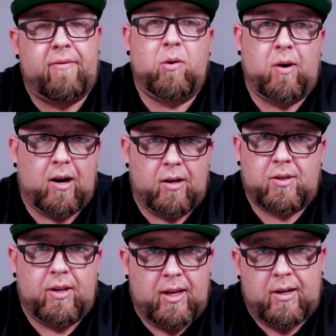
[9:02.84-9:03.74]
everywhere
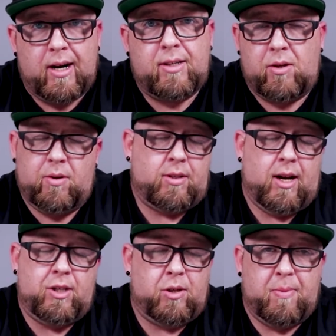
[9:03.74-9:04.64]
else on the internet too. It's
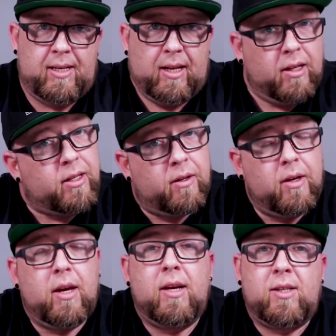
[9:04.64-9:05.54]
not just me telling you.
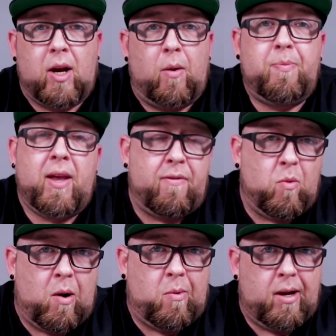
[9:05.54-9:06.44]
So if you
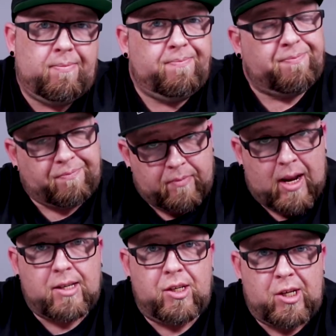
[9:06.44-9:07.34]
want one,
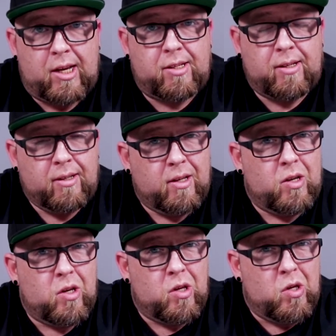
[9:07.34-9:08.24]
I suggest
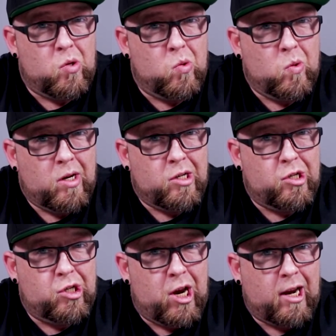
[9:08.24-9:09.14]
you
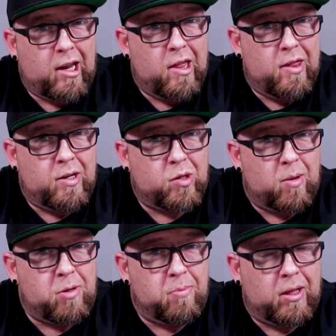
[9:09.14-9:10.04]
check the
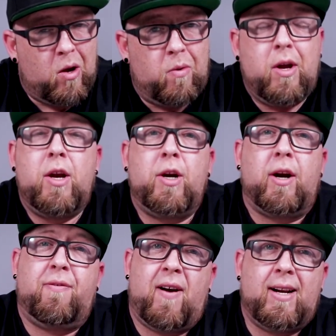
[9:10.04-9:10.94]
description below. You're
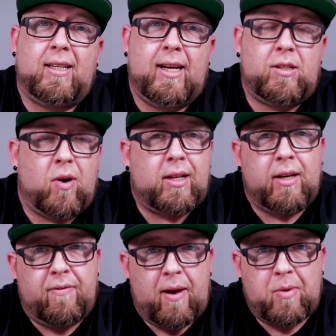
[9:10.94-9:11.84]
going to find a link
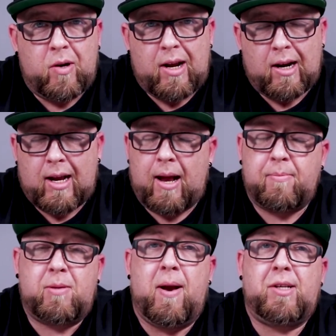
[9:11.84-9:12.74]
directly to
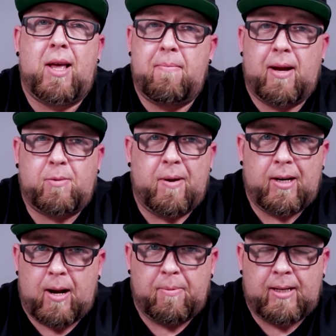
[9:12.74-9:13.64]
VapeCo.com. Smash that mouse button
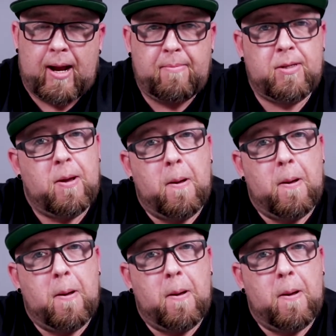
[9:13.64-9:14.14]
a couple times,